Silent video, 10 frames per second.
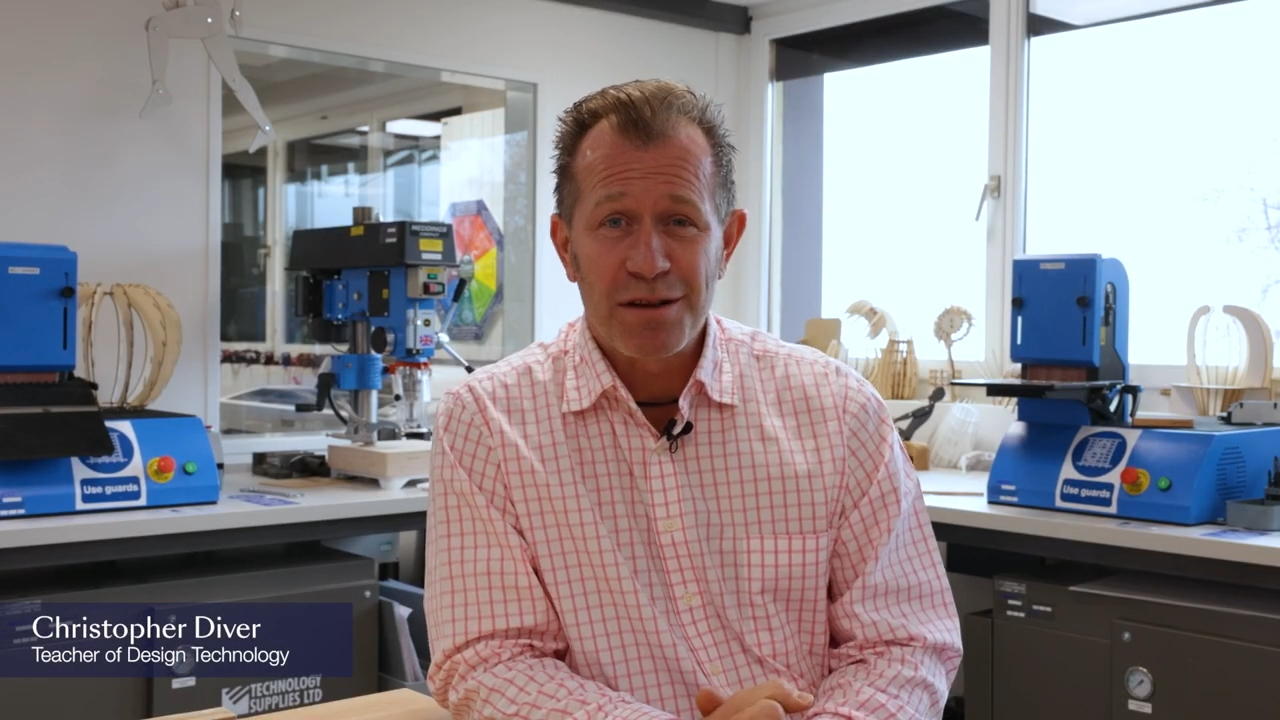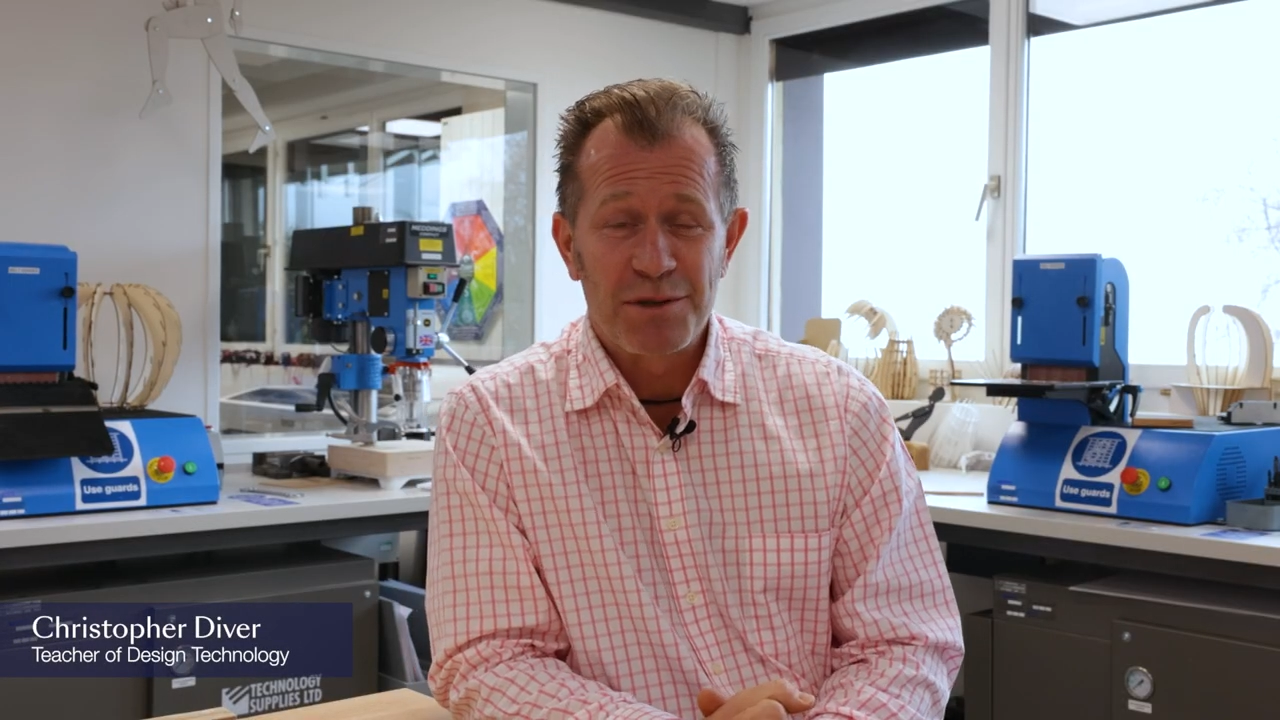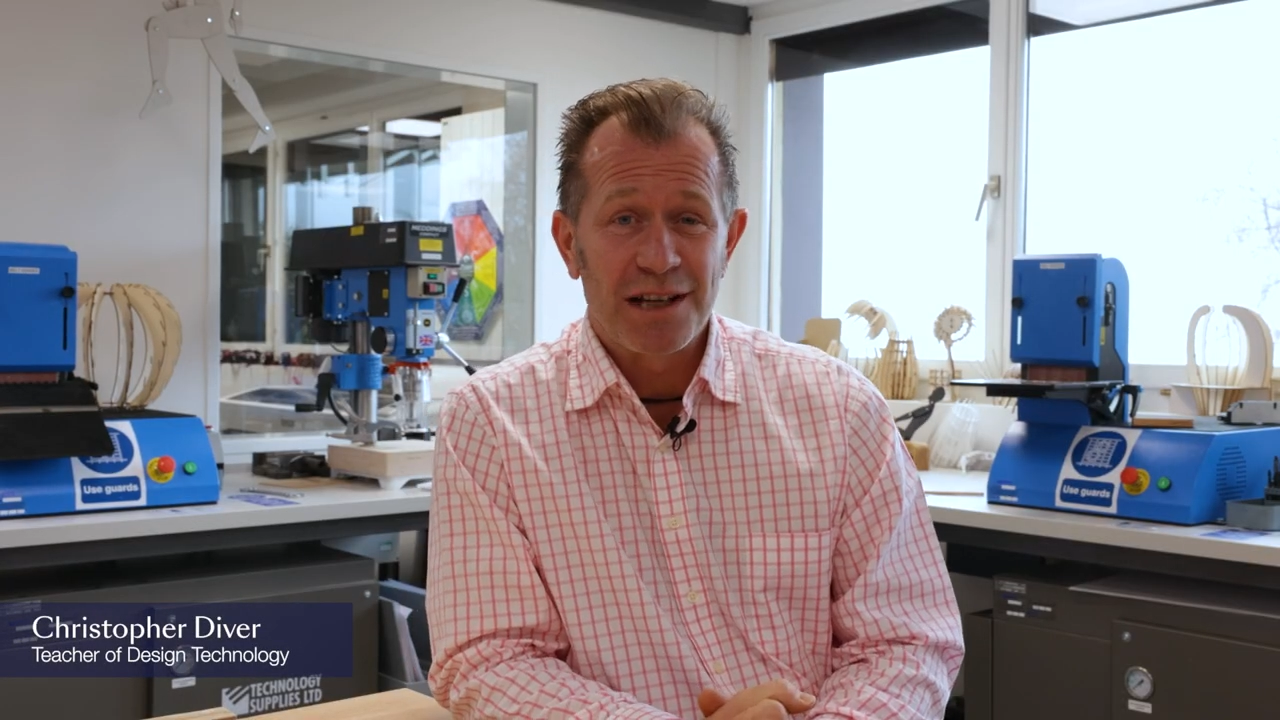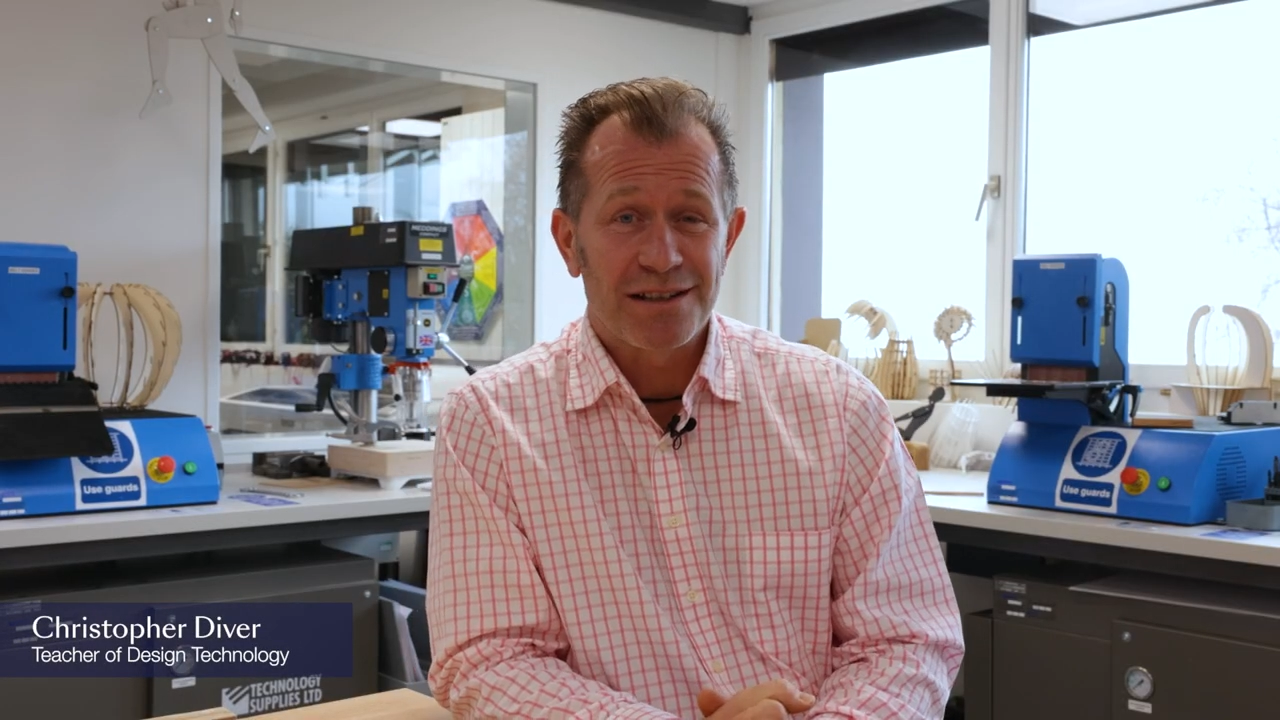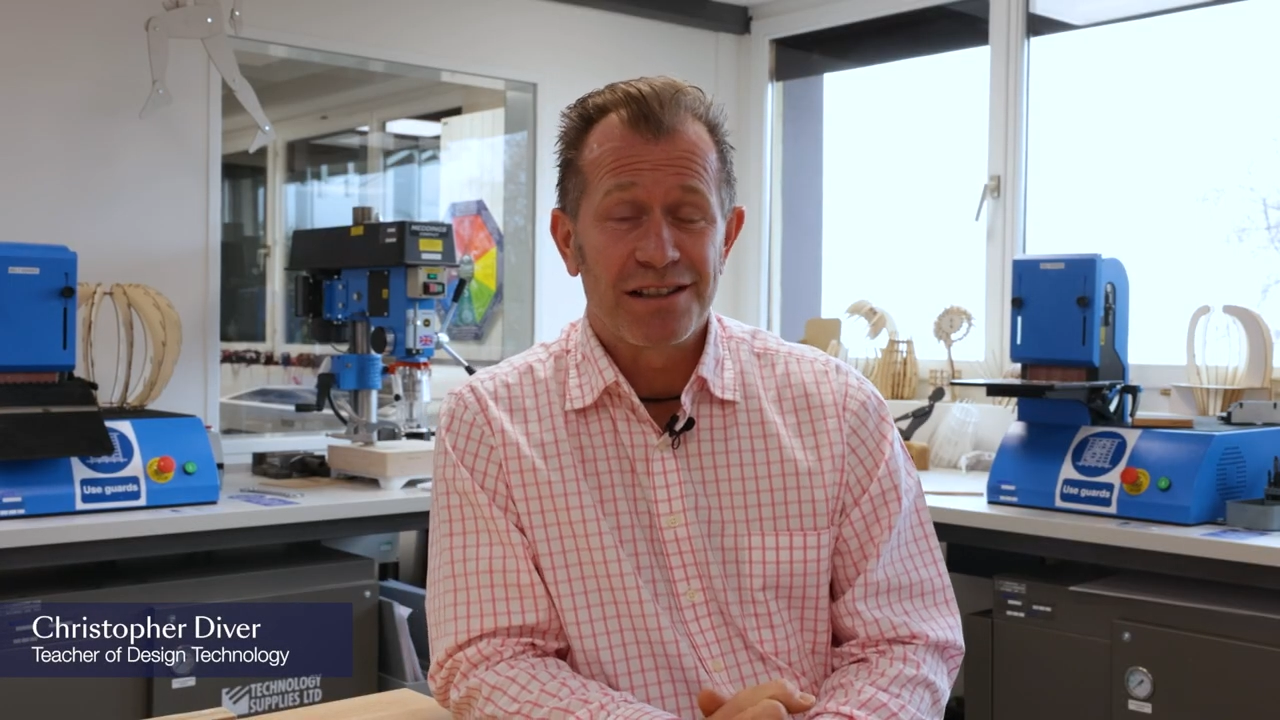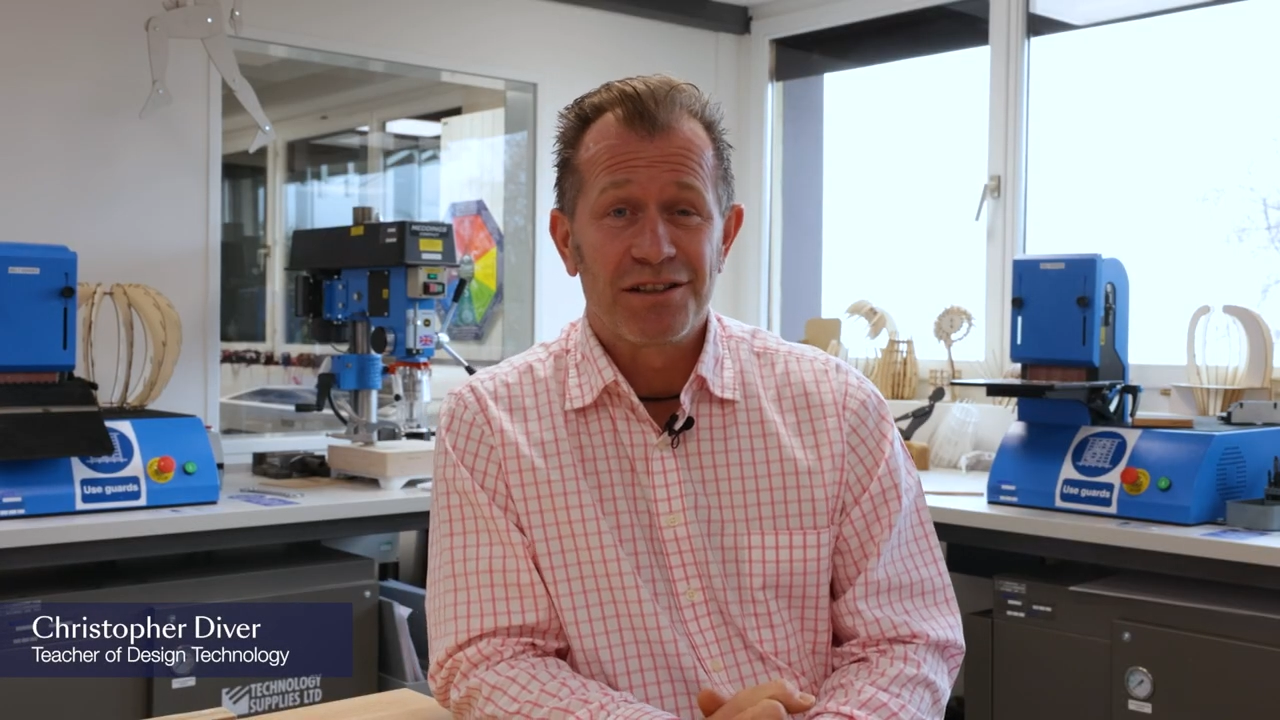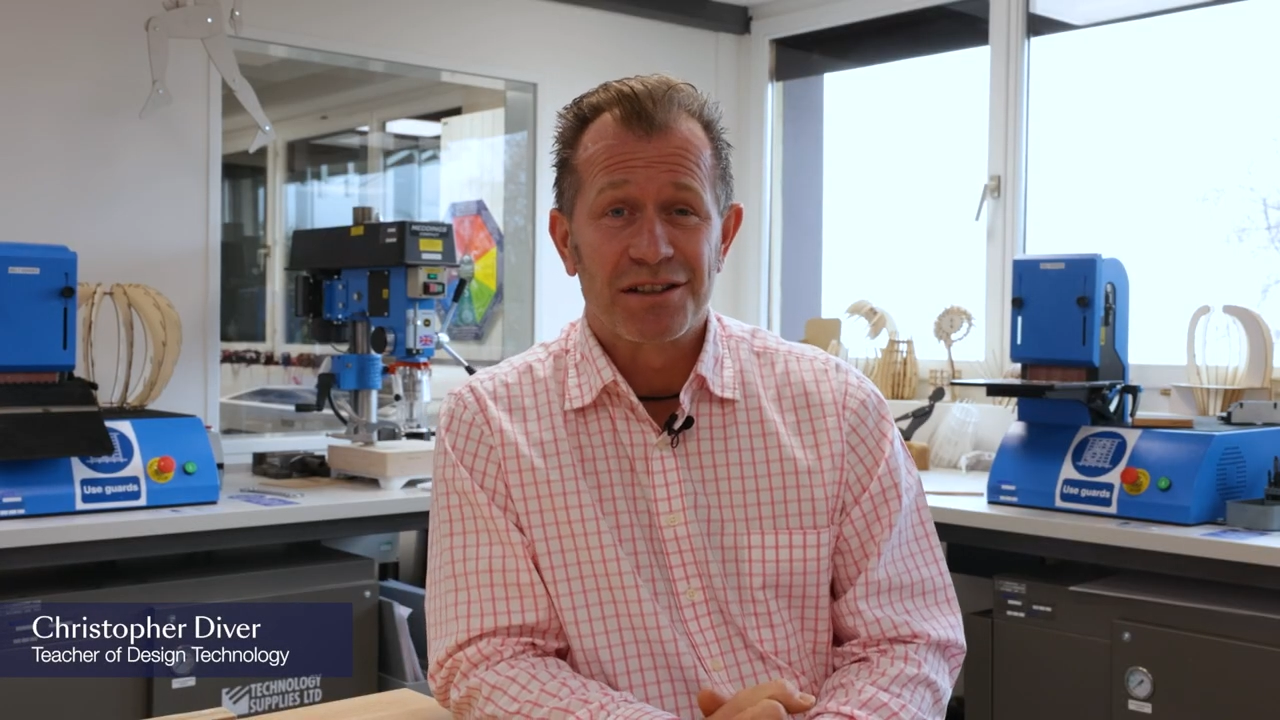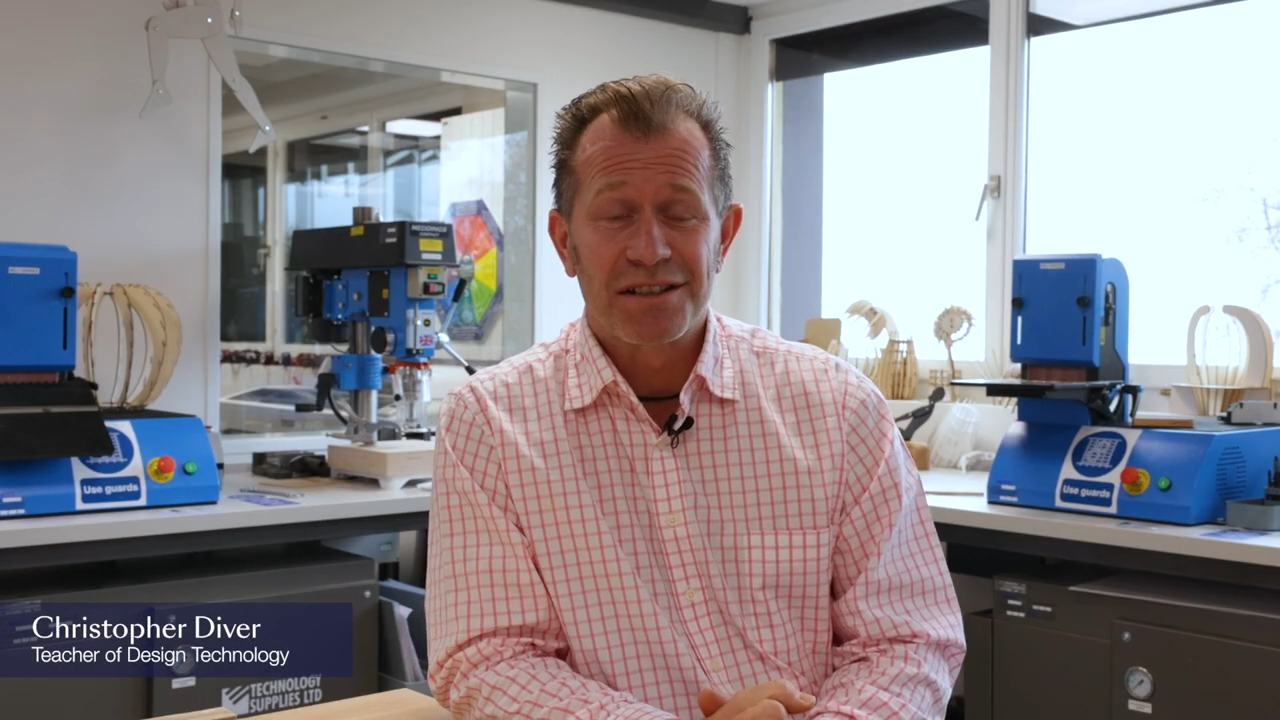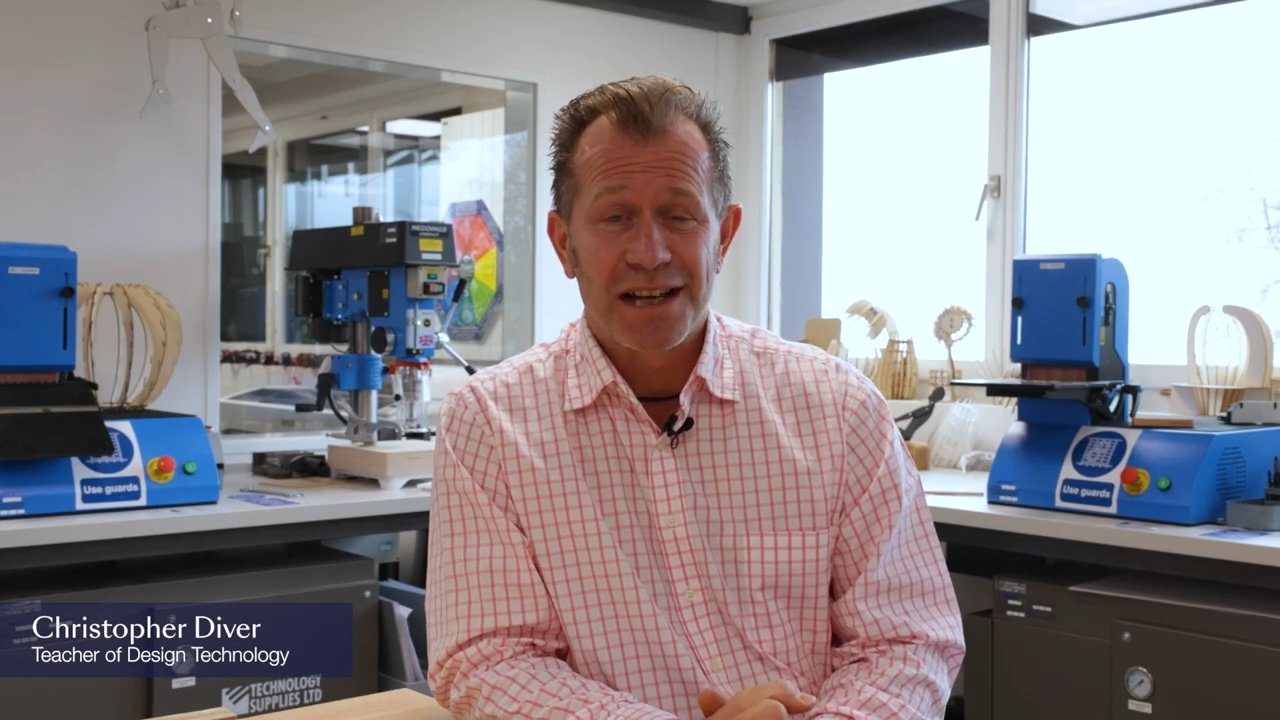subjects that you can